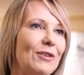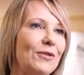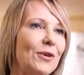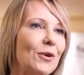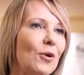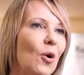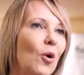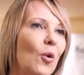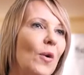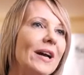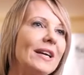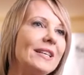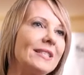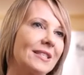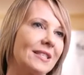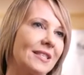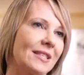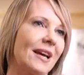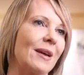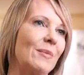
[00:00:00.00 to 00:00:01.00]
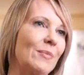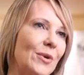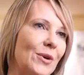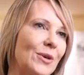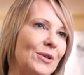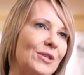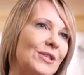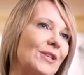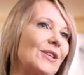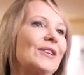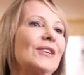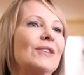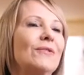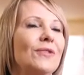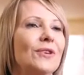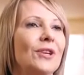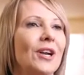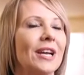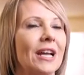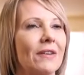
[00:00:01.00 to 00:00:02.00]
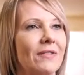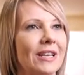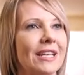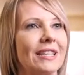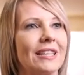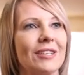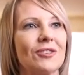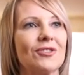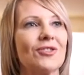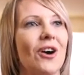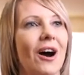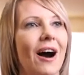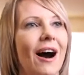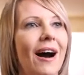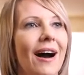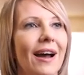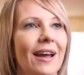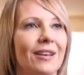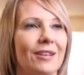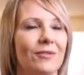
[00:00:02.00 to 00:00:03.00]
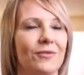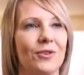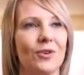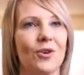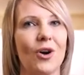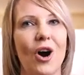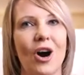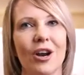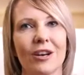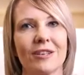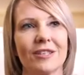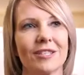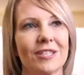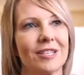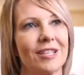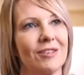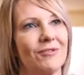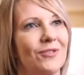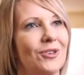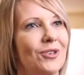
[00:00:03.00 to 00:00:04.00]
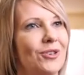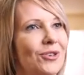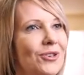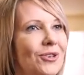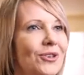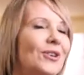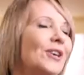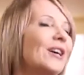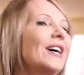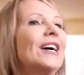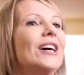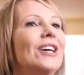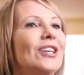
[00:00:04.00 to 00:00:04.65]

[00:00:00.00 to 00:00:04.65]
If you're always the same person, if you don't have anything to hide, if you're honest, if you do,